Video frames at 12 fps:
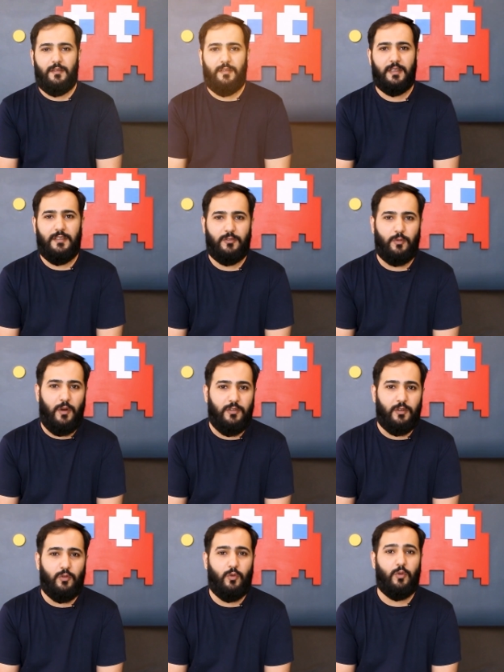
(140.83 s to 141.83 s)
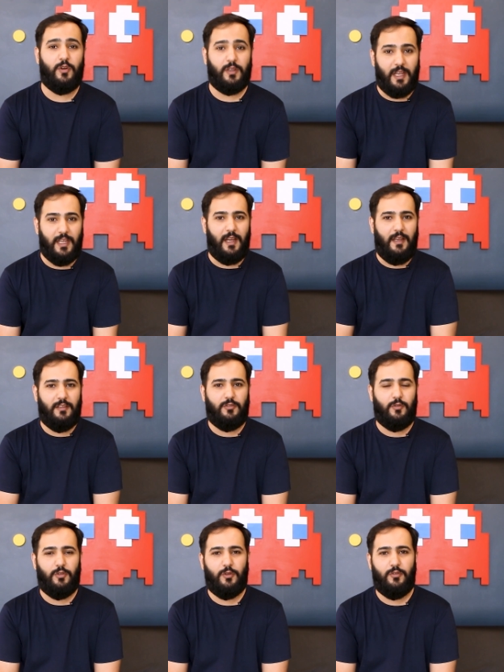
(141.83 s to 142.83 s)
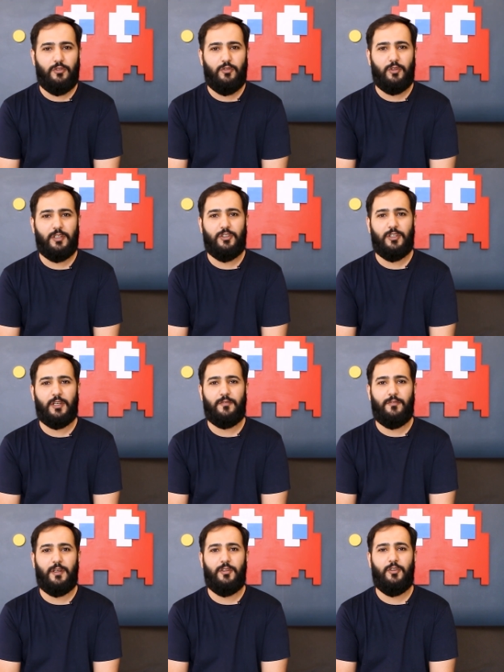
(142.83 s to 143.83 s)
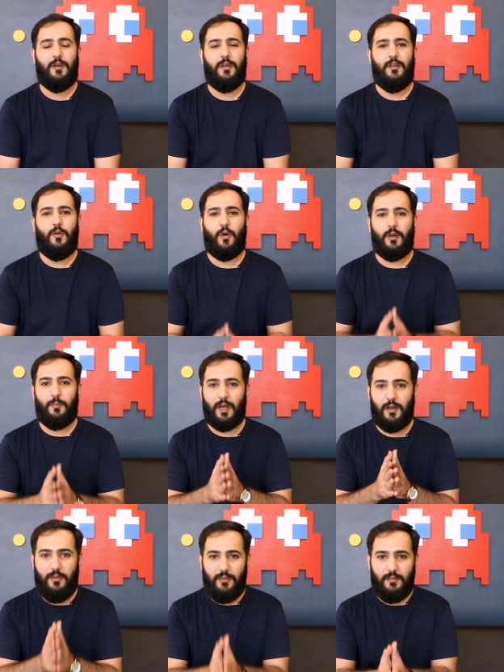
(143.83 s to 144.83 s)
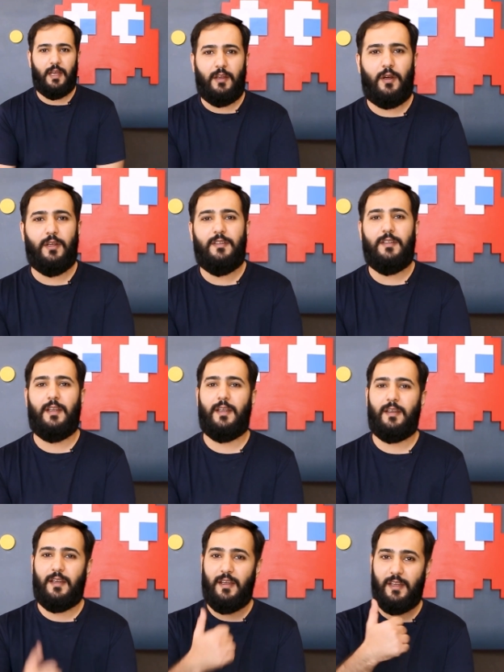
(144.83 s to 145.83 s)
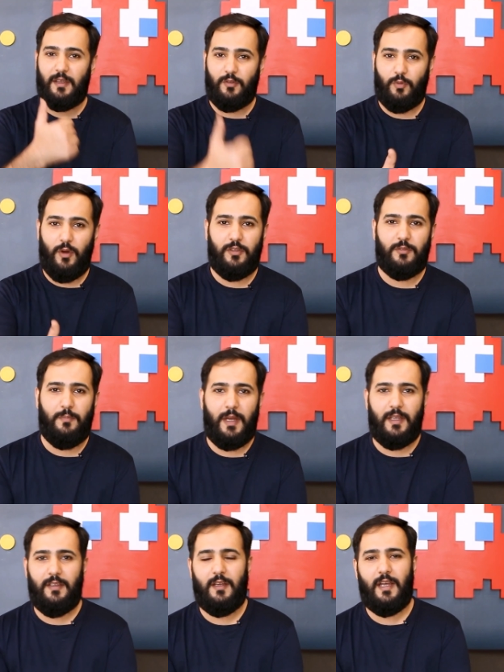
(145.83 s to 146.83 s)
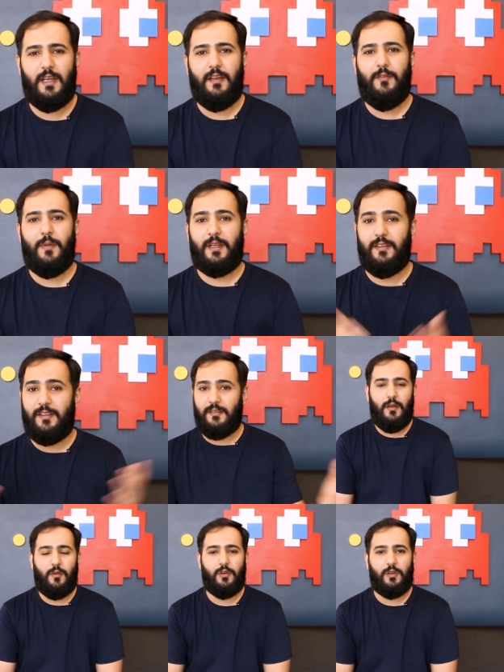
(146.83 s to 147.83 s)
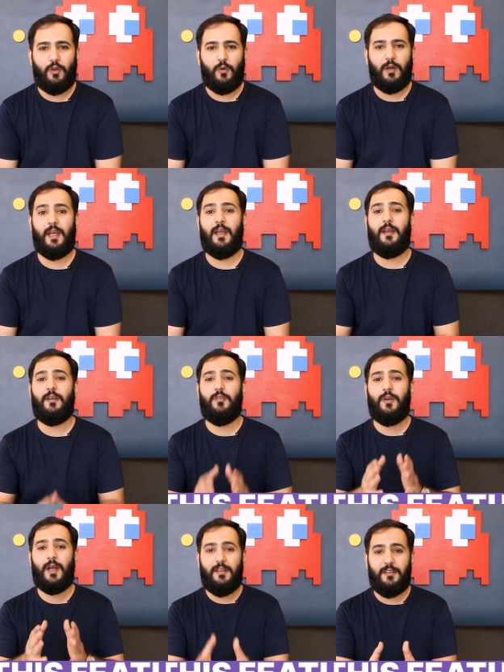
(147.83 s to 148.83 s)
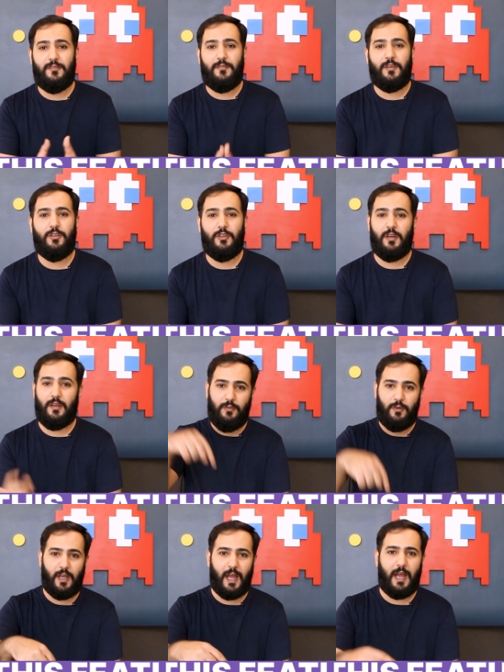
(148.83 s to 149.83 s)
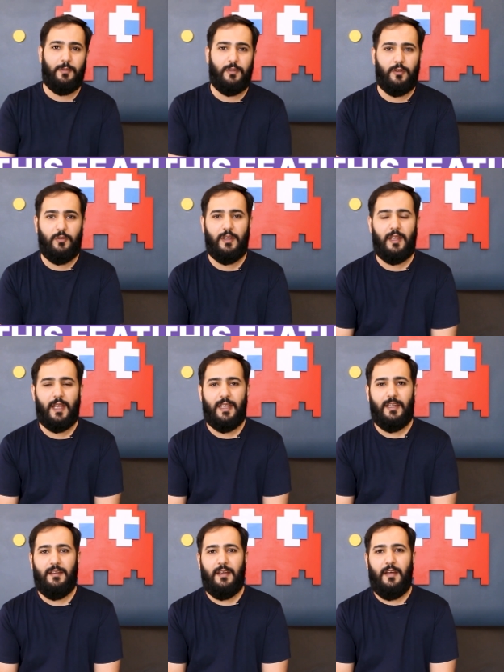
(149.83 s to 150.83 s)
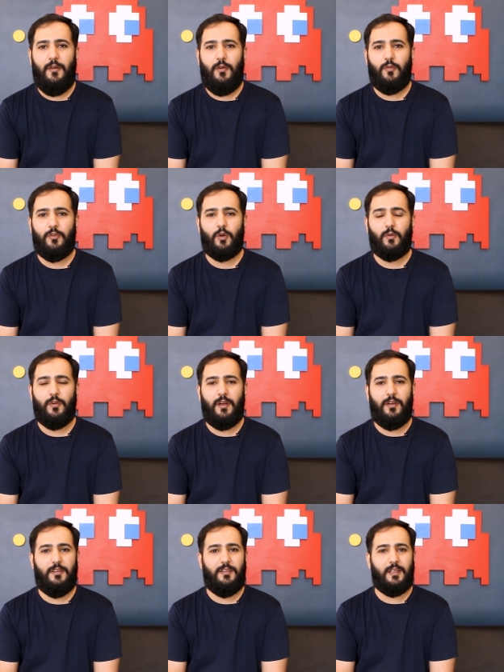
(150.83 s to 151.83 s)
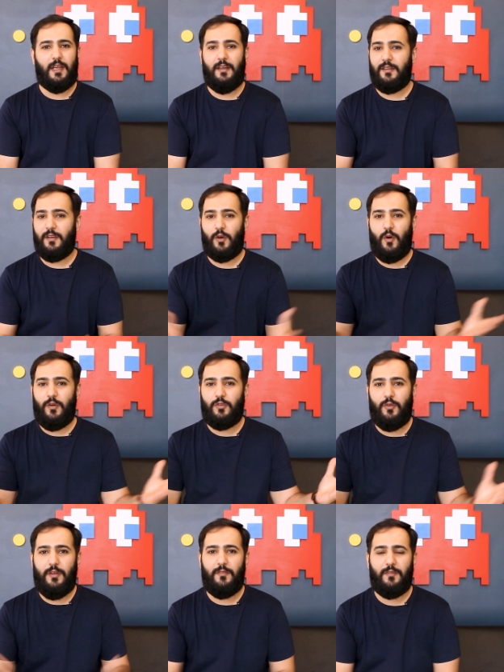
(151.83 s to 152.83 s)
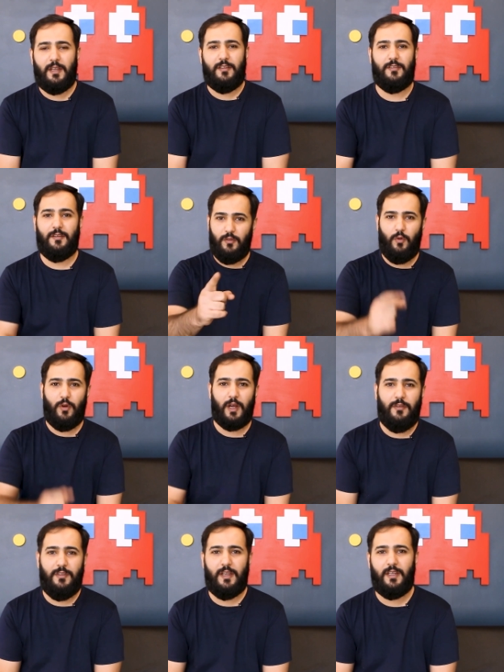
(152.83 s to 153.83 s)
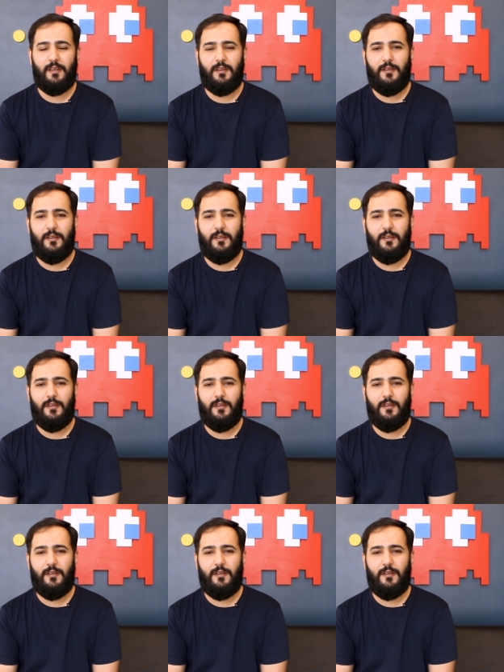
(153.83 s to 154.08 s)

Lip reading: This is what the Google AI Studio Screen Share feature is all about. And honestly, it works better than I expected. You can go ahead and try this feature for absolutely anything you don't understand on your device or outside,